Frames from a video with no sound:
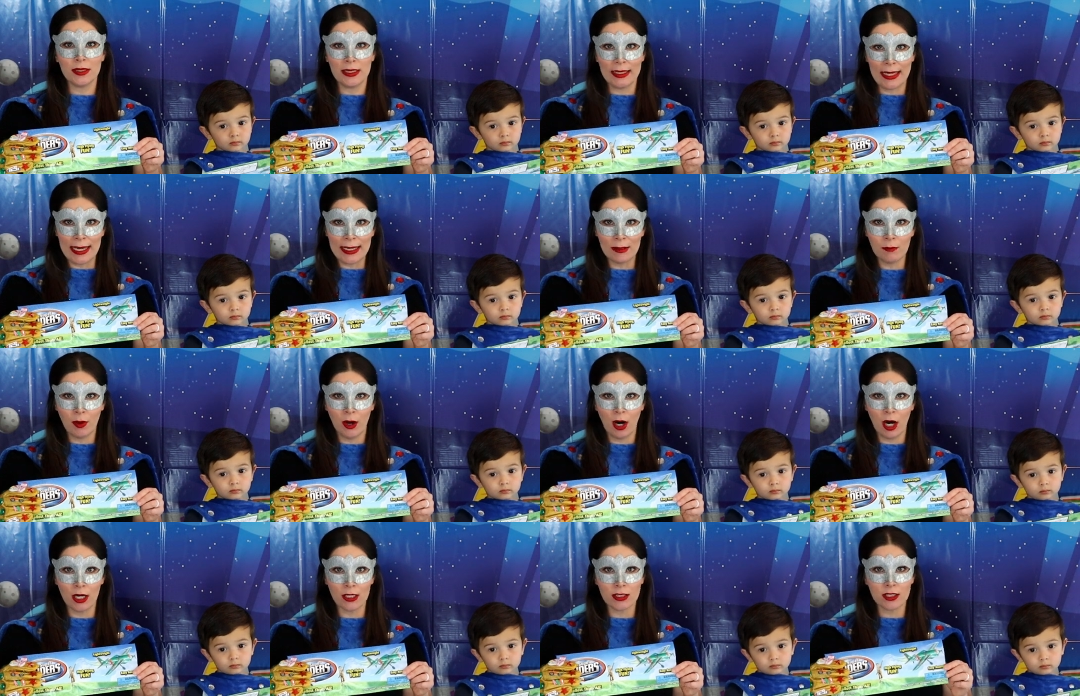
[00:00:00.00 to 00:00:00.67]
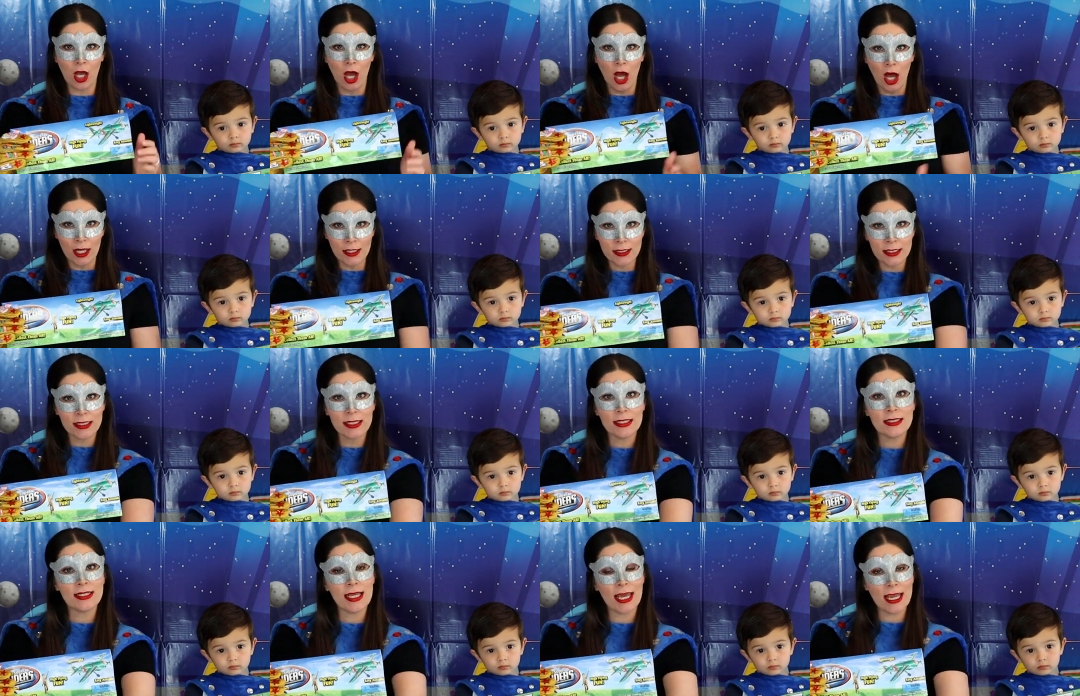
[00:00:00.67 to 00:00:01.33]
Speaker 1: plane parts onto
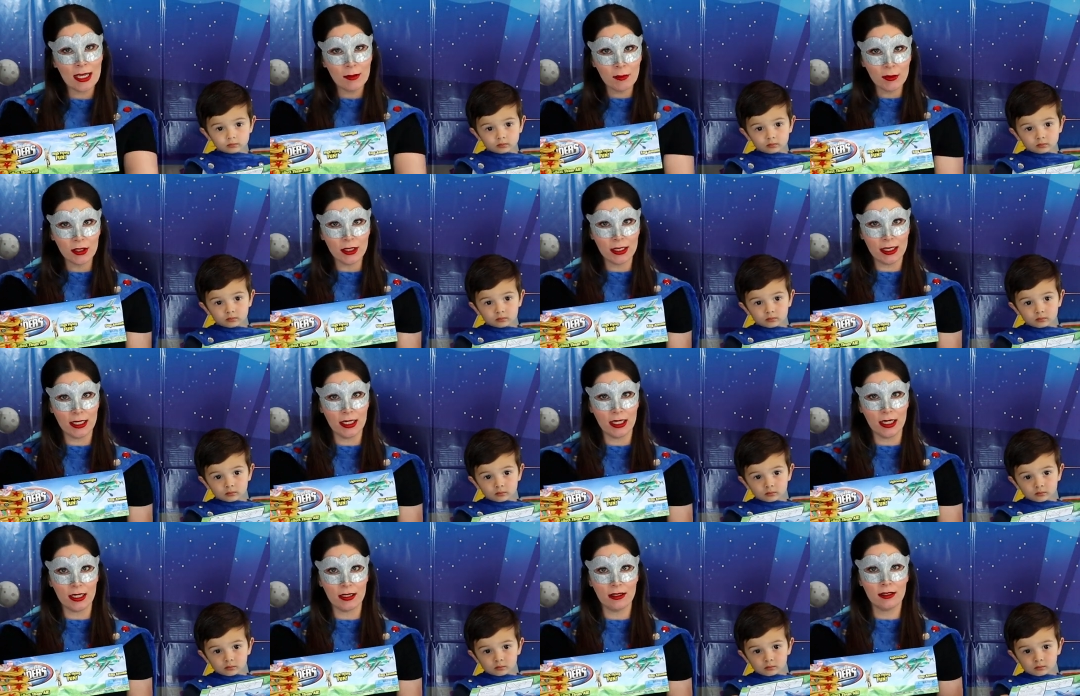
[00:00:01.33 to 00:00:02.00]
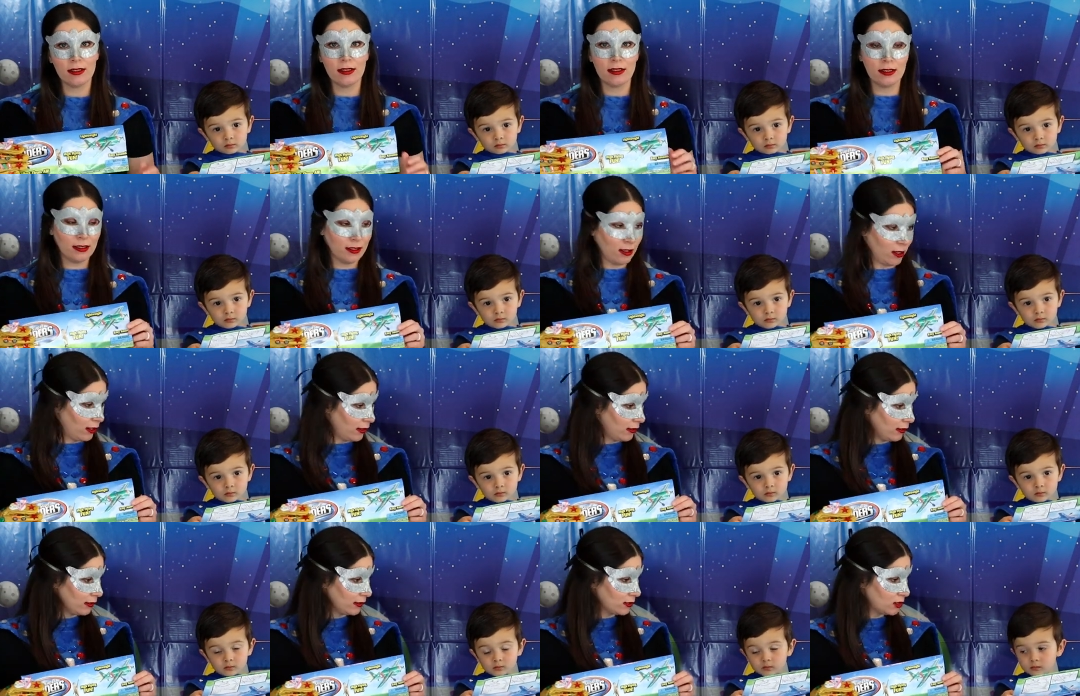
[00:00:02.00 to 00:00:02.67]
the table here.
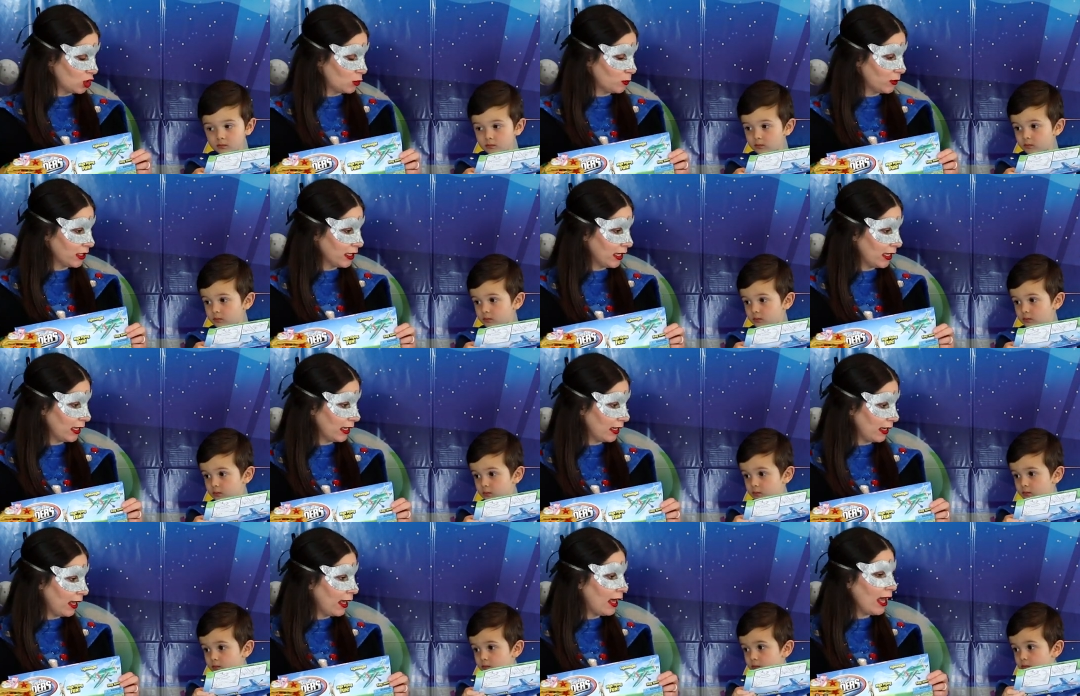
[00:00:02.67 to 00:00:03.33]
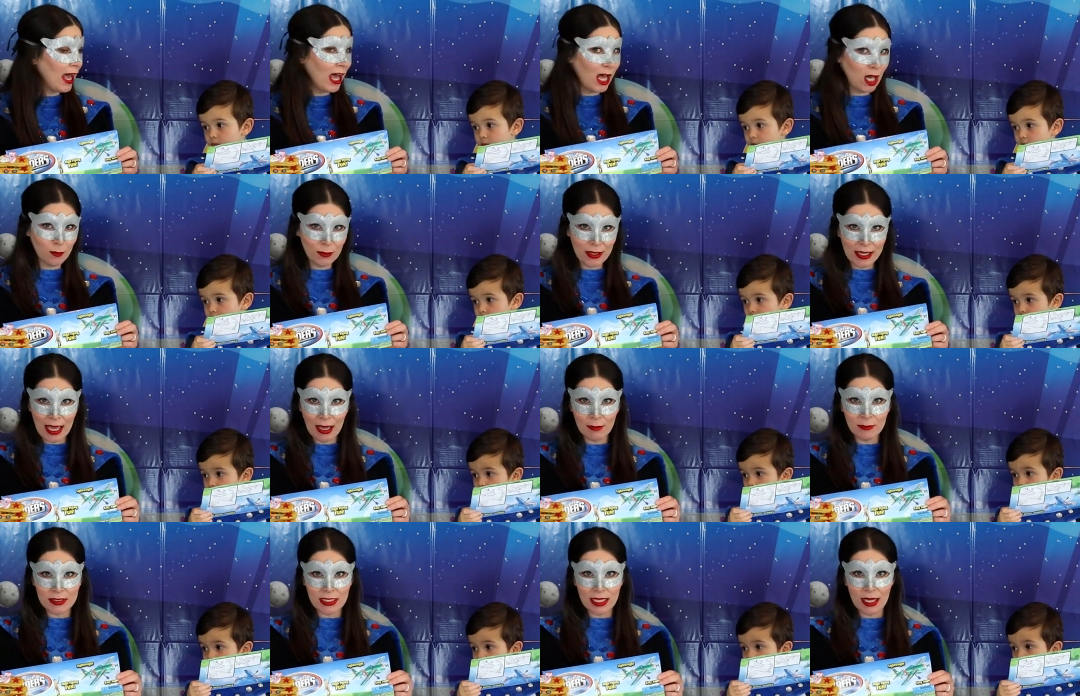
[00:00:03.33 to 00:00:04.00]
Super Kid, help me
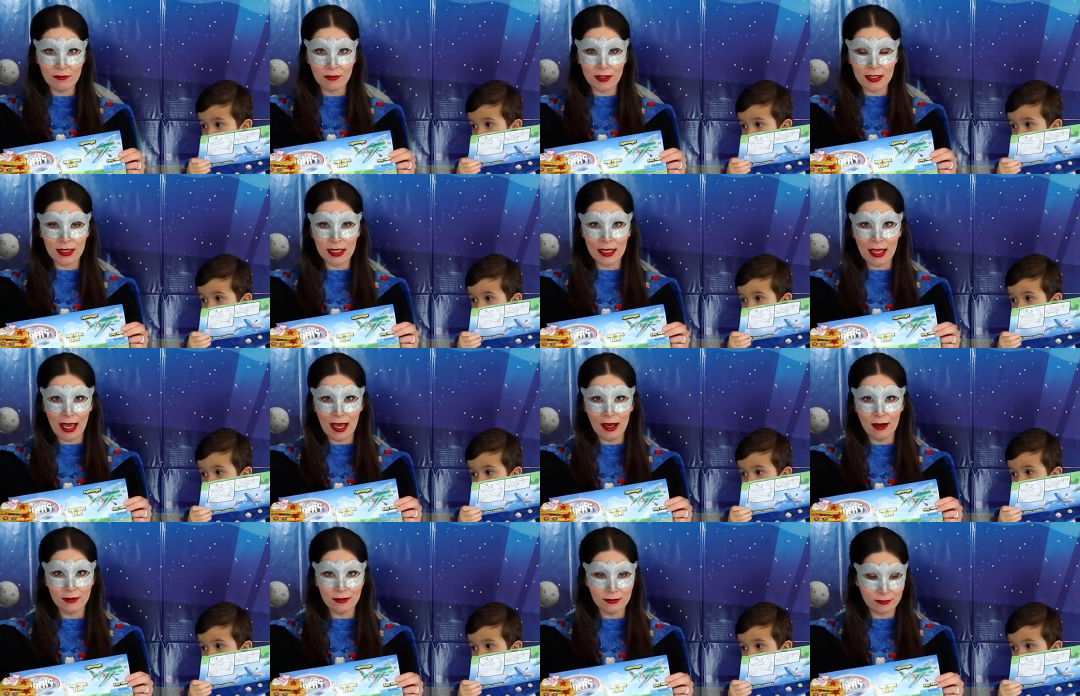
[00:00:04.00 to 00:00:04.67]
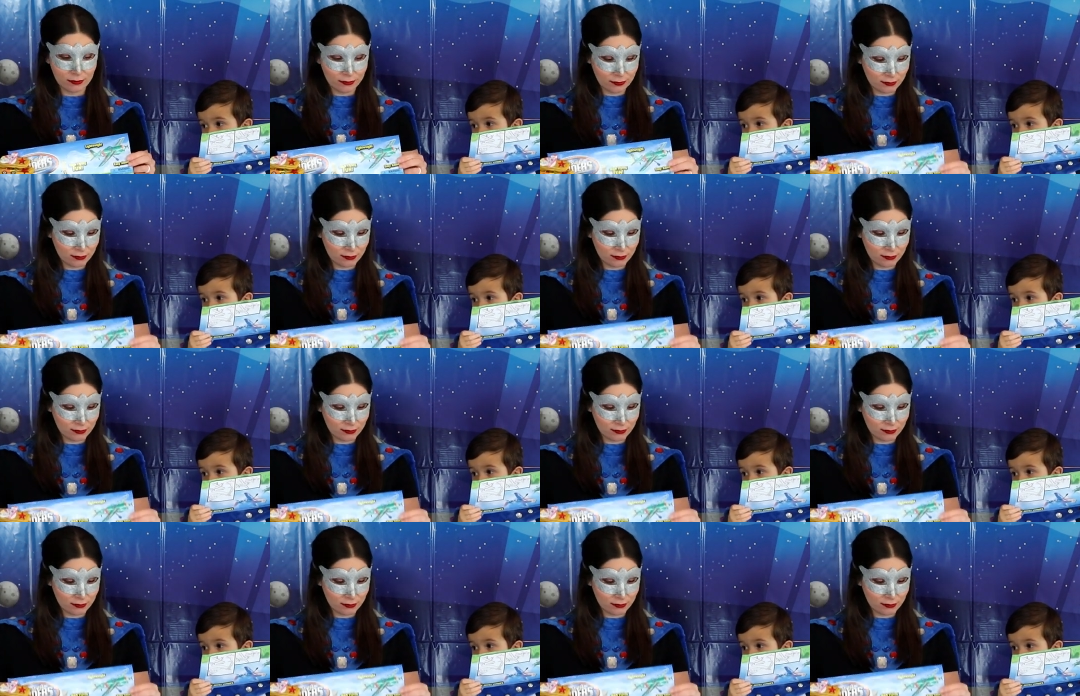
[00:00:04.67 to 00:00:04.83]
empty everything out.